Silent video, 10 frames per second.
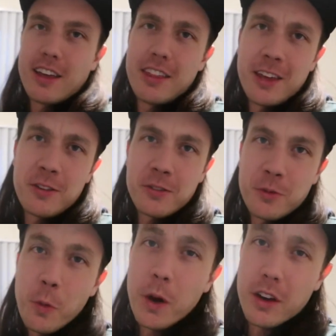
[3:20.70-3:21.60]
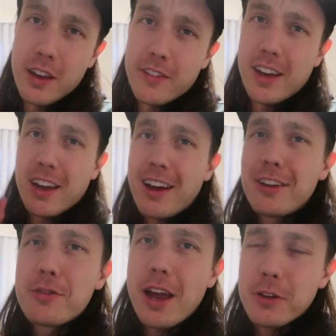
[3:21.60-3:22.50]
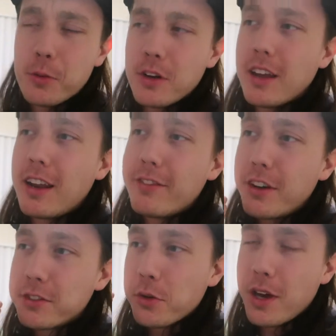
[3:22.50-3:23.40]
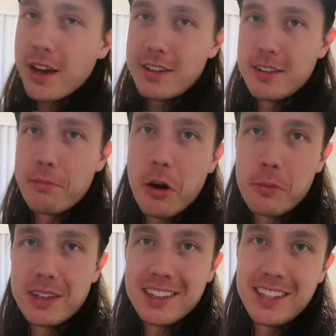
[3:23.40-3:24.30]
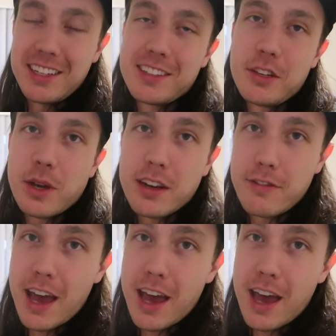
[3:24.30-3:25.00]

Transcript: and then work. I've got contract work, and I've also got apartment cleaning to do. I gotta